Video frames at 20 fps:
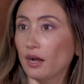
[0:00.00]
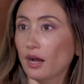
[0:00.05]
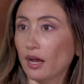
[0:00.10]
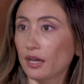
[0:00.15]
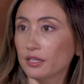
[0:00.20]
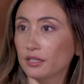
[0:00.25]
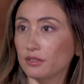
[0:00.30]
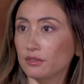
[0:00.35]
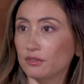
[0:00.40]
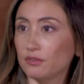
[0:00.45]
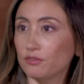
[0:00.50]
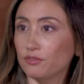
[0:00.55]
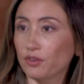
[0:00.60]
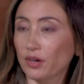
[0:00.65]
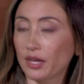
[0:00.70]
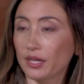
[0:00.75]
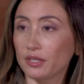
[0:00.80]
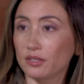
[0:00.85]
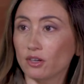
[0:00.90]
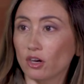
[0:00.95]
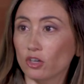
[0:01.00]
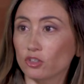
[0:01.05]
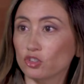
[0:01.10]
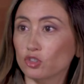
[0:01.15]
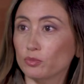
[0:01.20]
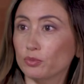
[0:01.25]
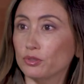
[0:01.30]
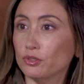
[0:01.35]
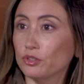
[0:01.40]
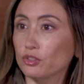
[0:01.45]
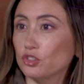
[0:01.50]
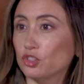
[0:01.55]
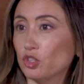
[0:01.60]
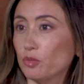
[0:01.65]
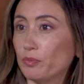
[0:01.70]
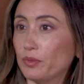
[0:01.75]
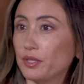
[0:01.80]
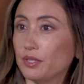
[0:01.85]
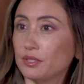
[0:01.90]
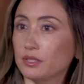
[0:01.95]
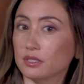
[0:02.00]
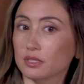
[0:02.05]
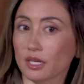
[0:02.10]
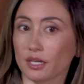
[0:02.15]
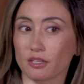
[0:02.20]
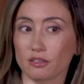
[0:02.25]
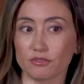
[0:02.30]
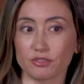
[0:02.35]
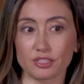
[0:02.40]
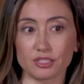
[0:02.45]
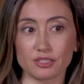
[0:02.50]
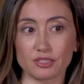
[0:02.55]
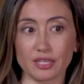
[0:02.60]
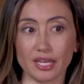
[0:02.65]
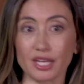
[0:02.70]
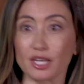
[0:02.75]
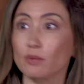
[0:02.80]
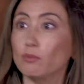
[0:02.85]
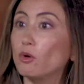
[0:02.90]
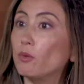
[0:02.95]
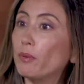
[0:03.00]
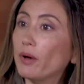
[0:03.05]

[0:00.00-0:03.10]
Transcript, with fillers: I can find entrepreneurship as kind of a tenable